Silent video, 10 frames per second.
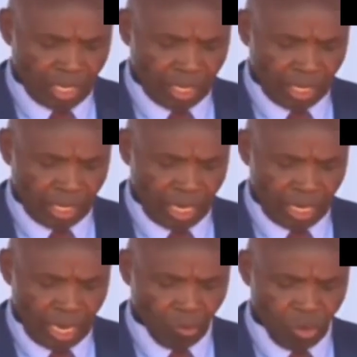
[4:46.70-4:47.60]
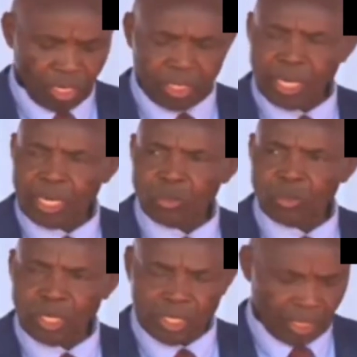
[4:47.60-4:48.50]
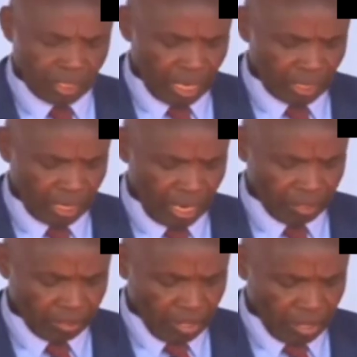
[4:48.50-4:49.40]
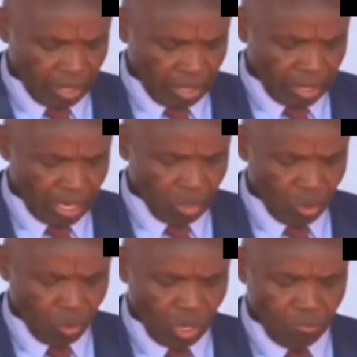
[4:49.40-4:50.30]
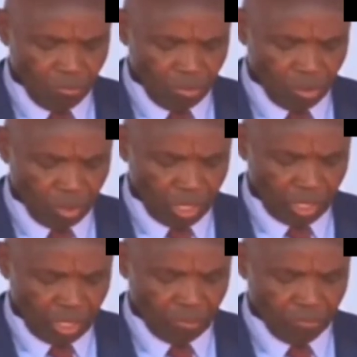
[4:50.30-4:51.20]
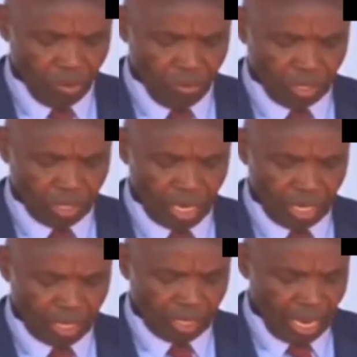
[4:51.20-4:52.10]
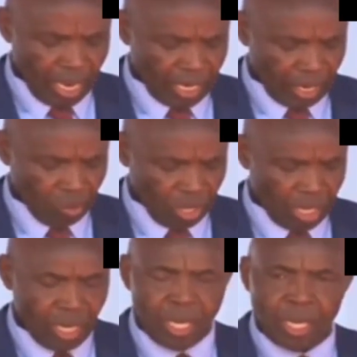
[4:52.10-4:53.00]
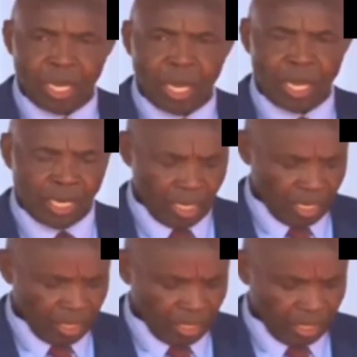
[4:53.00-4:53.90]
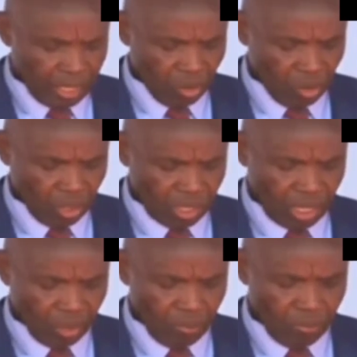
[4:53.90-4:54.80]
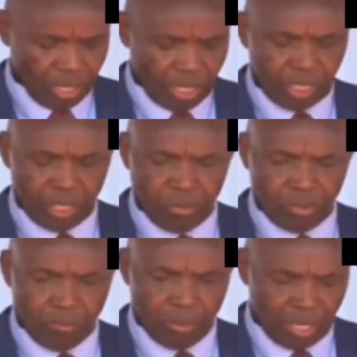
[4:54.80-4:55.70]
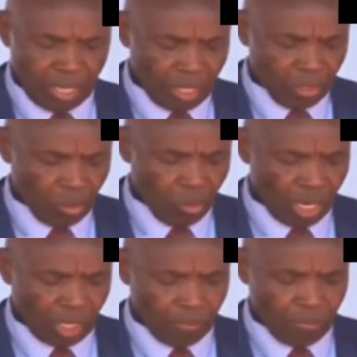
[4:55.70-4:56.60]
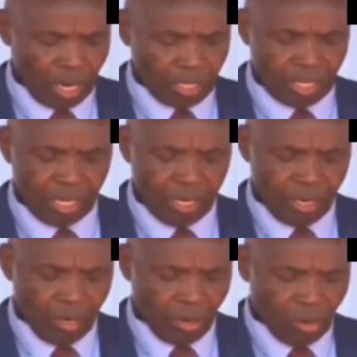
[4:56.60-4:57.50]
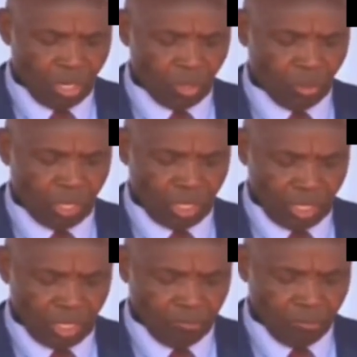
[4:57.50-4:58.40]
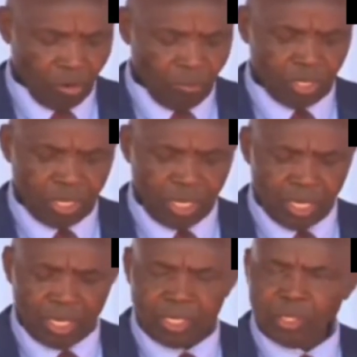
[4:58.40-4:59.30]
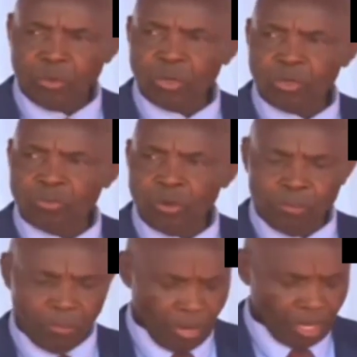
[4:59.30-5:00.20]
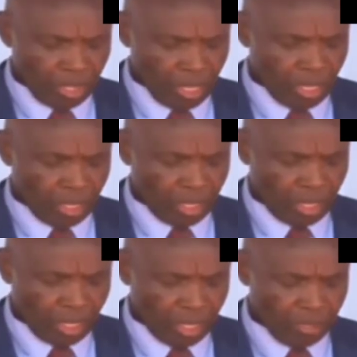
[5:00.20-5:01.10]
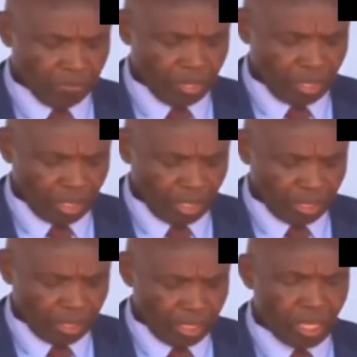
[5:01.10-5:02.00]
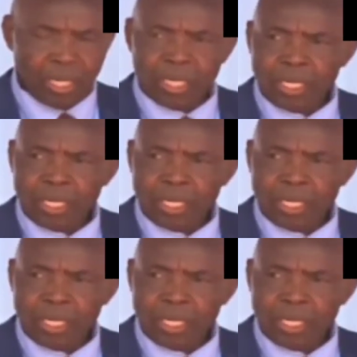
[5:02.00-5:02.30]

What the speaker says: under the Kenya Kwanza Education Charter. The new wave of education reforms currently underway are hinged on the recommendations of the Presidential Working Party on education reforms that was formed by His Excellency President